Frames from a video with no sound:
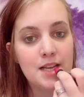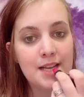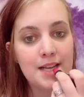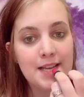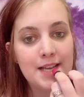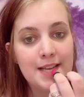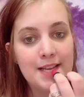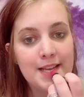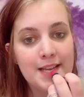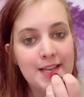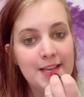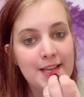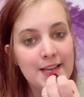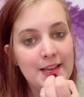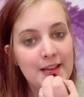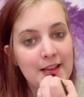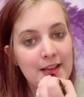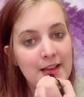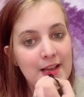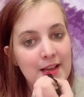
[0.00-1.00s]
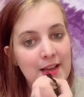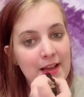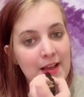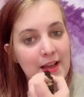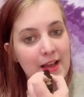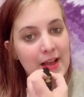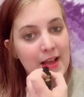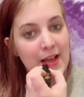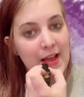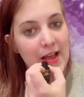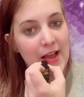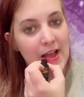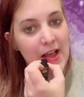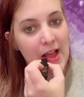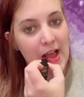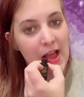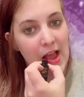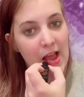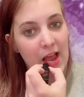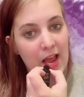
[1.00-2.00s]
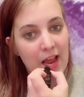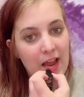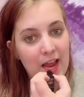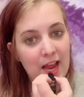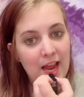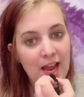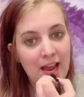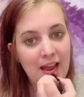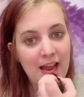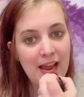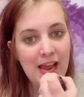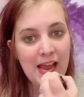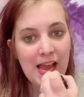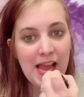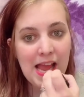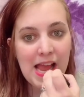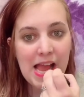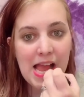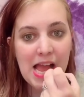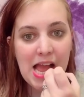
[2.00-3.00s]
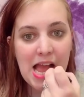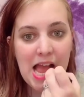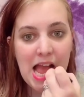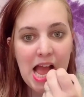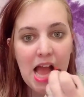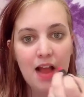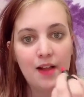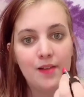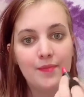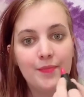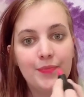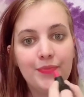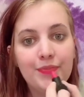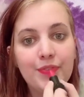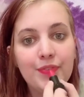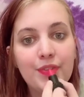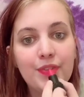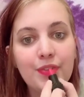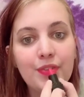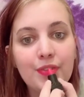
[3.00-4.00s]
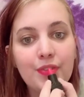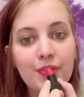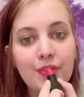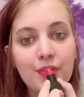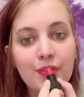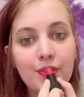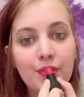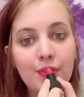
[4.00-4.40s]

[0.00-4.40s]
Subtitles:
No one is speaking in this clip.